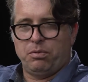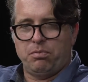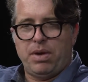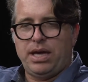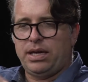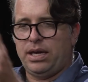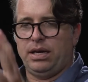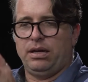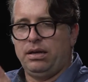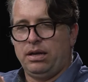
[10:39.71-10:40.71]

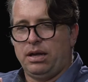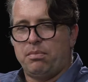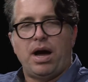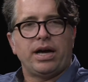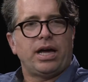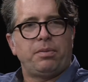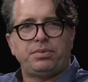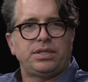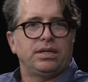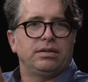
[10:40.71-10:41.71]
making
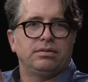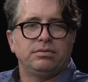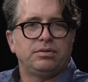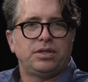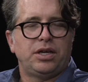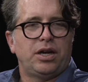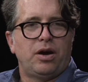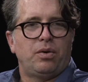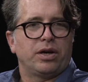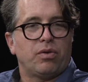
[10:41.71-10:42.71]
mock-ups in, a
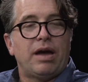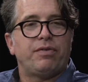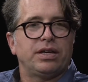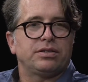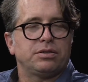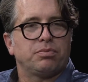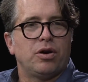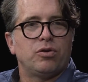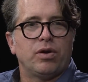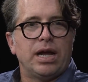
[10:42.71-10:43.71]
graphics
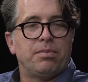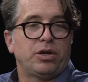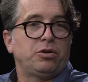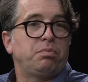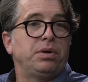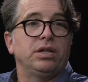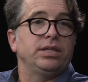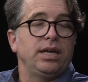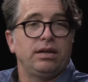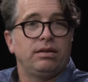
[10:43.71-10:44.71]
program? Are you
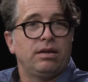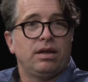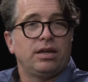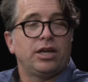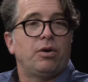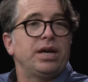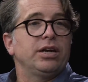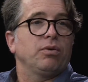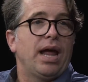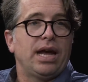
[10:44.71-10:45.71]
building,
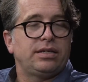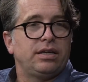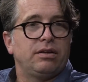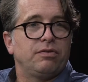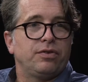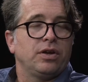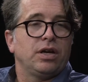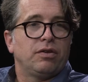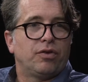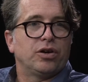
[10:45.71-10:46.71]
interactive
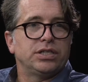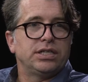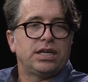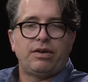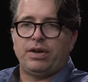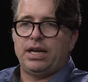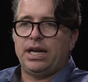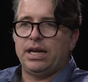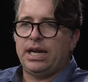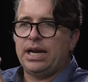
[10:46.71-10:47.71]
versions of it?
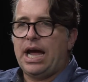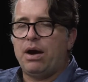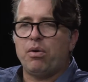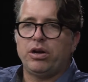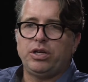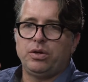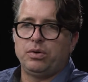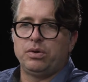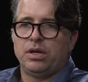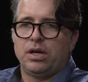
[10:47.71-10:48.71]
And how are
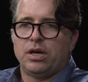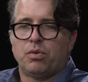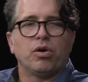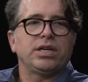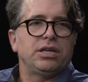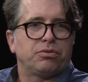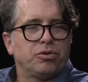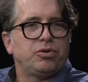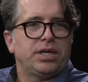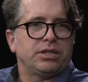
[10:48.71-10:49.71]
you working
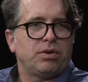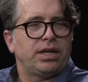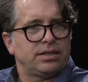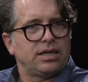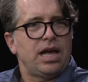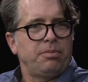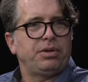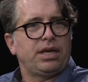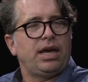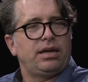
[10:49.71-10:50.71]
through this, right? It's a
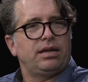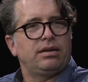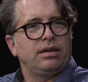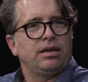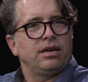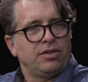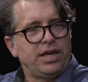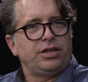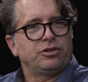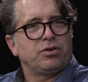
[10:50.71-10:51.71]
complicated
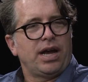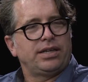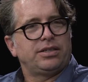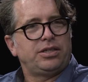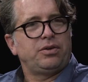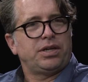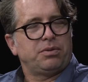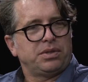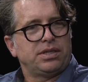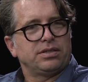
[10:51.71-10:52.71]
thing you're trying to do
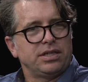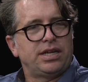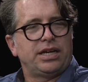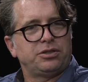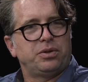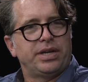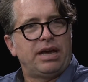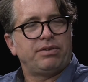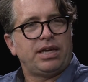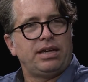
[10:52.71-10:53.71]
here with this contextual
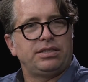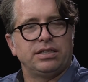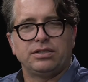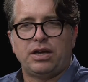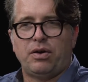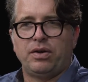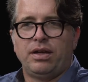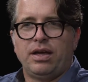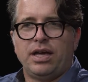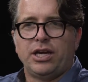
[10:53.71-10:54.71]
navigation. So,
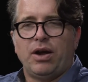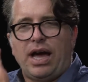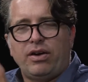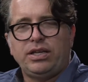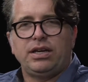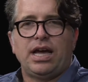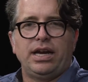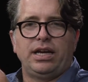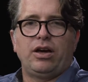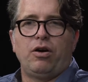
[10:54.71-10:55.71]
how do you
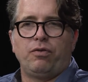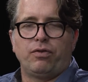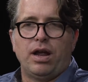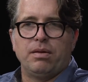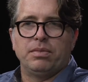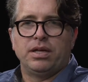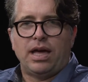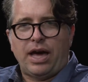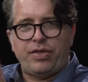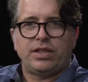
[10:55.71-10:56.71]
kind of go from,
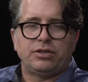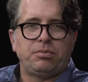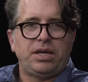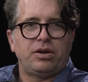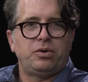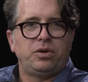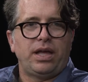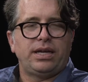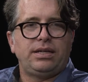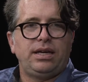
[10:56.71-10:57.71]
I think this would be a
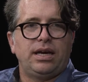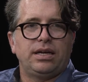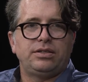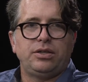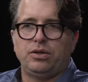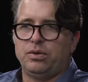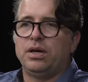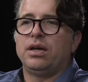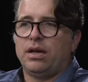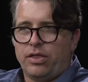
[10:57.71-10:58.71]
cool idea to
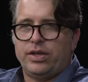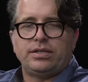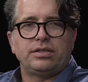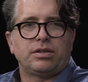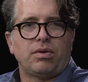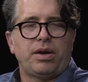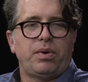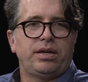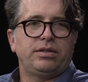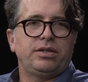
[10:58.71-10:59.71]
this is the right
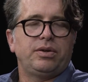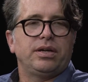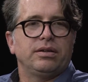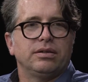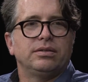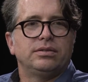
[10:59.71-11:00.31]
way to do it?